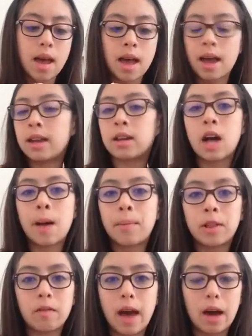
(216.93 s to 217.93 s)
In a
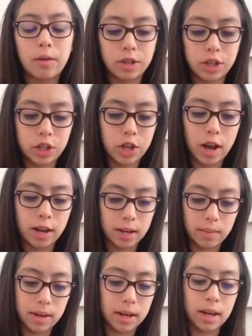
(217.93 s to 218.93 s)
couple of hours, it's not
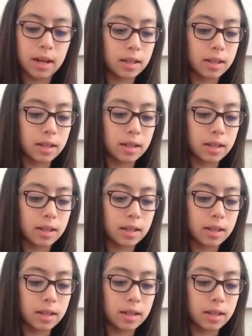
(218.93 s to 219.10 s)
gonna be done.